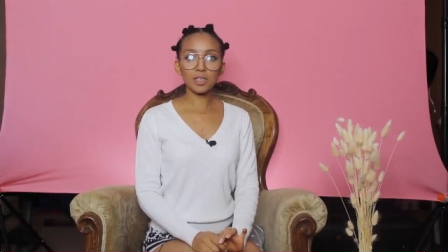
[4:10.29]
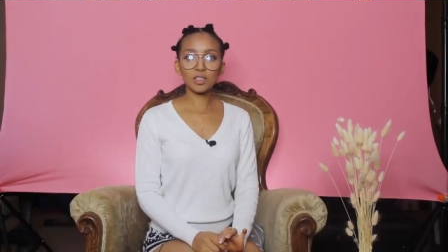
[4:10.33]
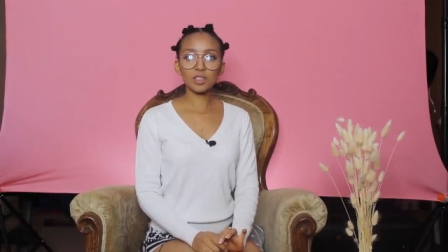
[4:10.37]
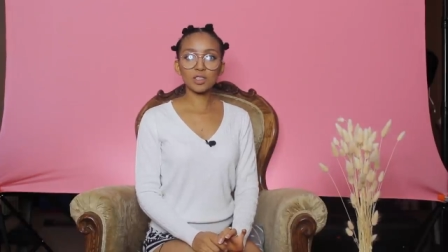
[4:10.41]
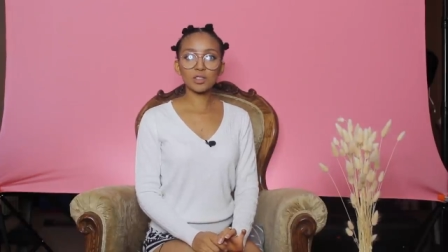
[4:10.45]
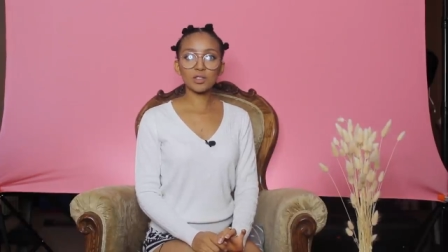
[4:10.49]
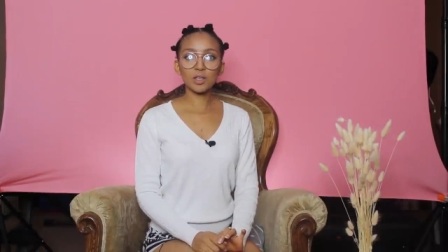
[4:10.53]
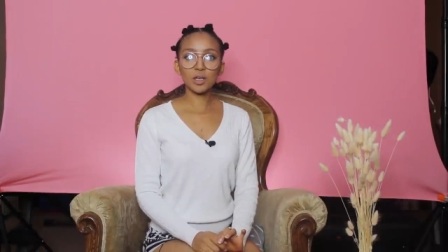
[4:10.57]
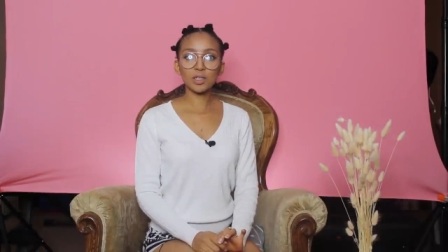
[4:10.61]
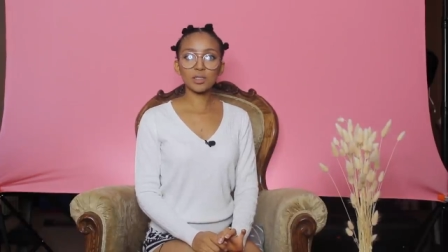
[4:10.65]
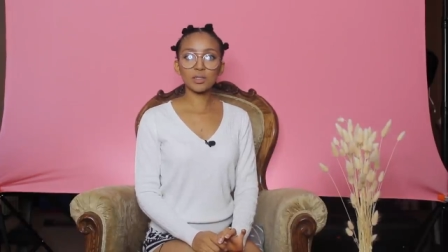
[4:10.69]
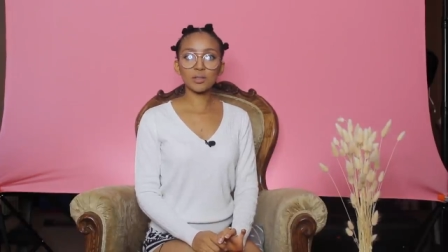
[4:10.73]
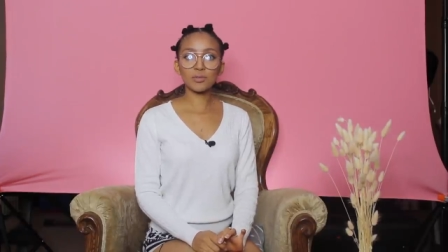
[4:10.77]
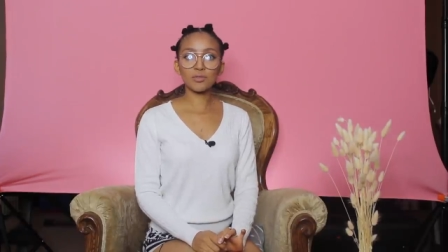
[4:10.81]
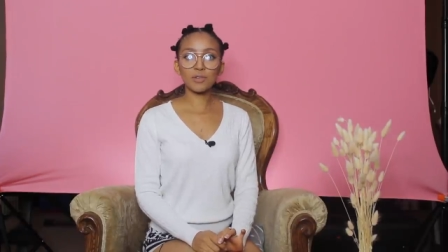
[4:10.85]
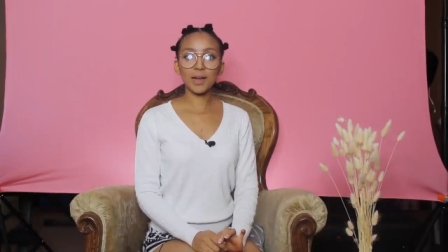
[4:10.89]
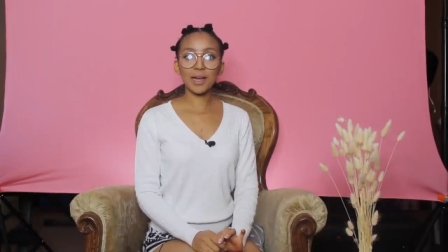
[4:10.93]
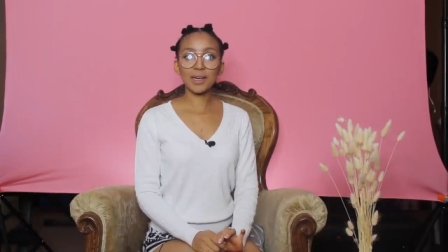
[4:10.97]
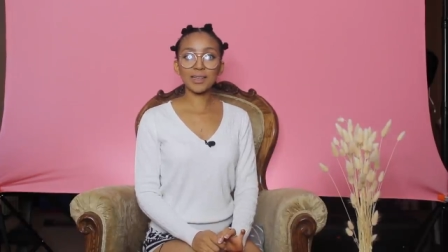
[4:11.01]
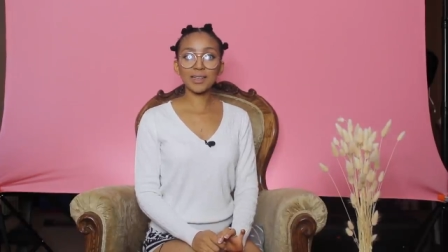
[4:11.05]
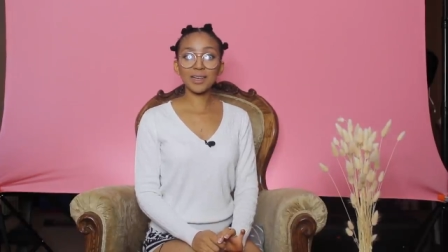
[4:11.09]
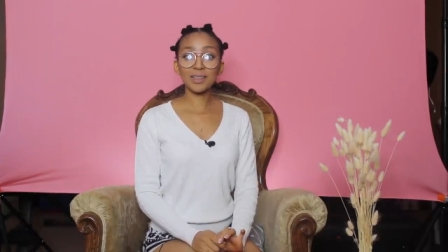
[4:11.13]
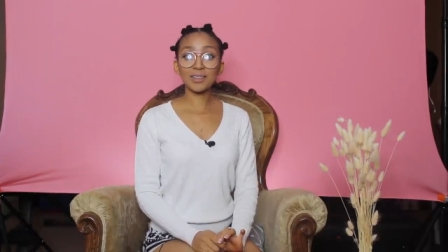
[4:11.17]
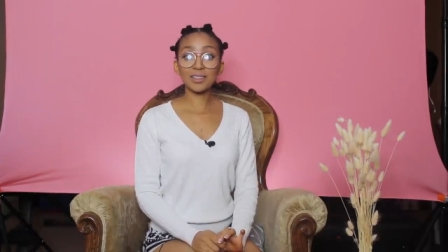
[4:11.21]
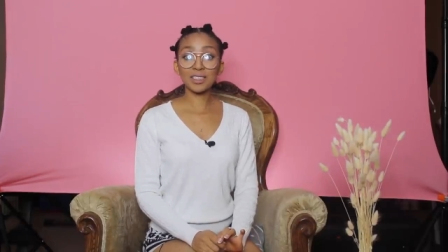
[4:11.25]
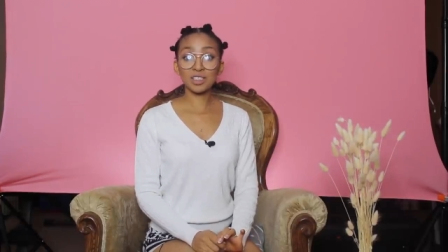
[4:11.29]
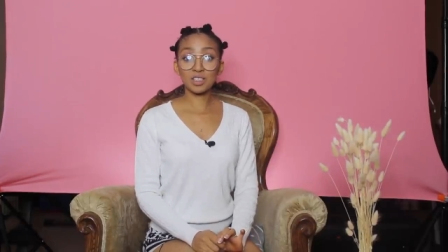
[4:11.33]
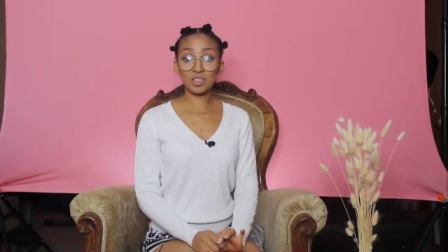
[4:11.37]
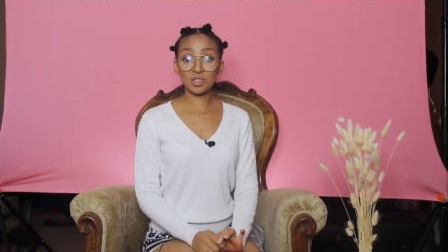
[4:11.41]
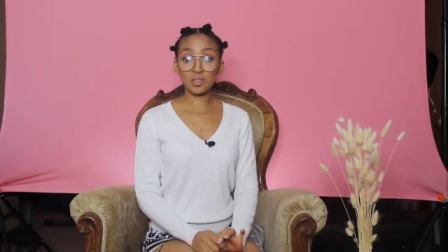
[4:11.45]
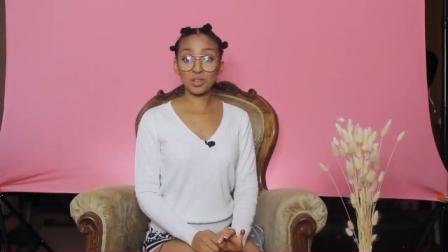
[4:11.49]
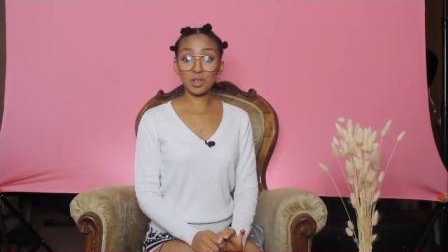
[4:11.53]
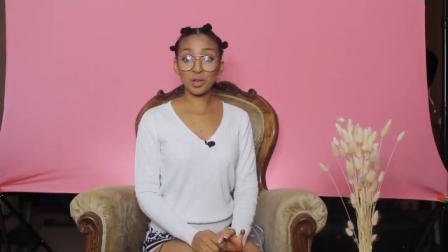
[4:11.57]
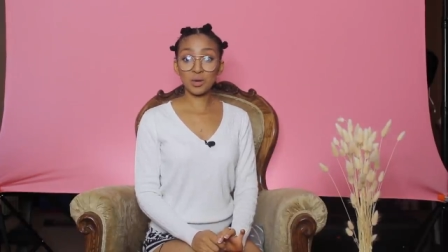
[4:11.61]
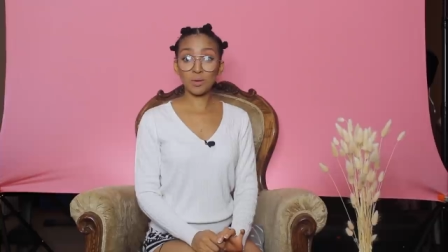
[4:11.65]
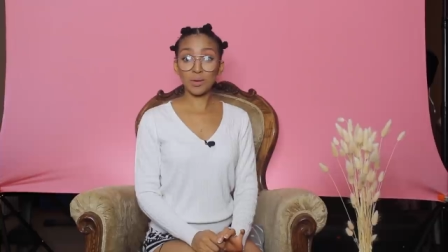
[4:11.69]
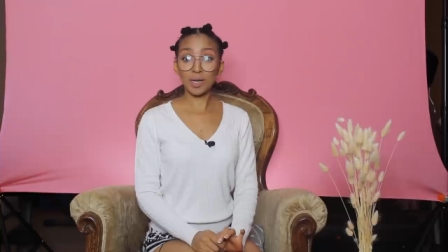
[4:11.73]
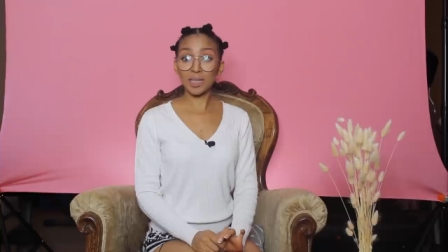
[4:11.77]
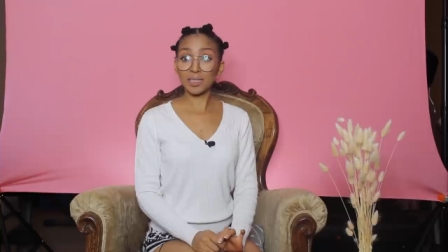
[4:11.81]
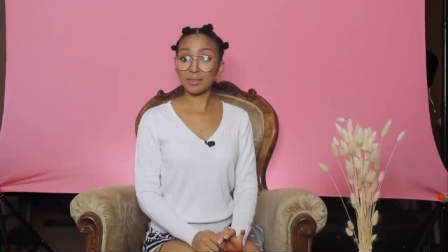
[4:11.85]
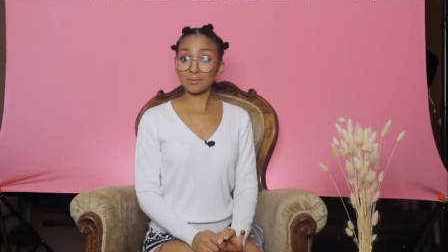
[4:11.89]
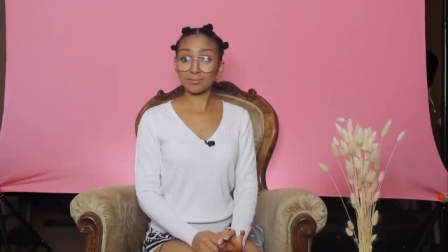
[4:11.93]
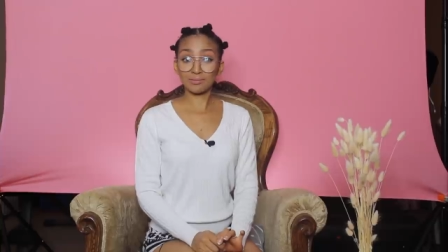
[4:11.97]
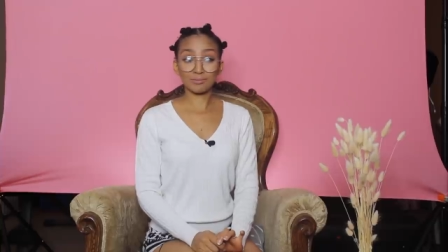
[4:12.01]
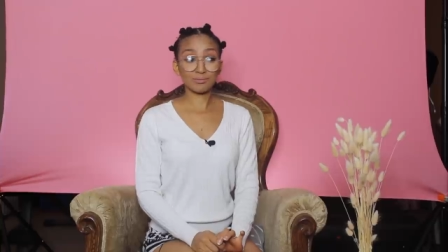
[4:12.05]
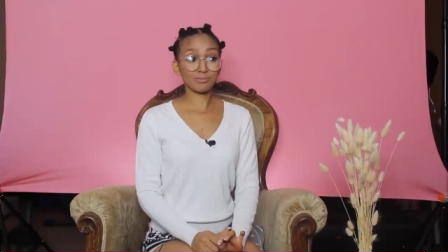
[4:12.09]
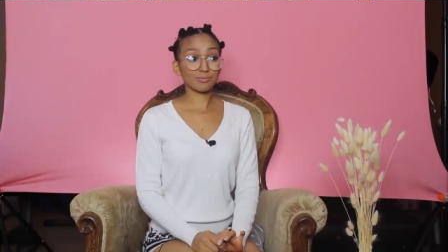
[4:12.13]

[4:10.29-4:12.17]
are just going to find out that you know what